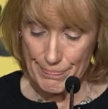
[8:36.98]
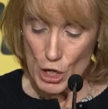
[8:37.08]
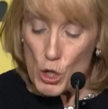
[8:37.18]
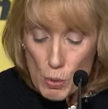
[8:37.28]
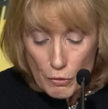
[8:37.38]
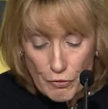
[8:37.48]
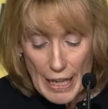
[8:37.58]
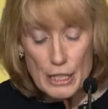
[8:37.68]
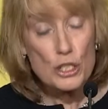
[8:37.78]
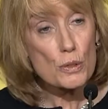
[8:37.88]
who will
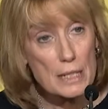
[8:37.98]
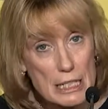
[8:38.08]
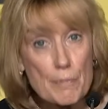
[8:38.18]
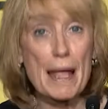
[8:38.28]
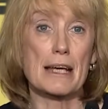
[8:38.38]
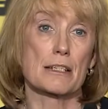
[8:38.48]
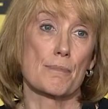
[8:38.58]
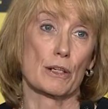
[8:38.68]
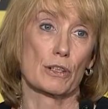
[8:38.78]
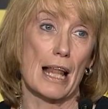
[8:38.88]
fight to expand
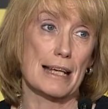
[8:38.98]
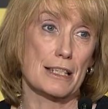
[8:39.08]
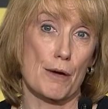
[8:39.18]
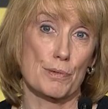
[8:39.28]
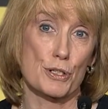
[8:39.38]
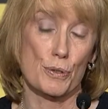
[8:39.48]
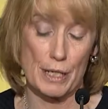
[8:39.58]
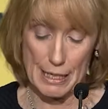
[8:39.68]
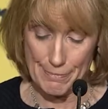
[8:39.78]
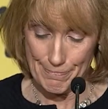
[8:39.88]
middle-class
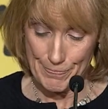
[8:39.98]
opportunity,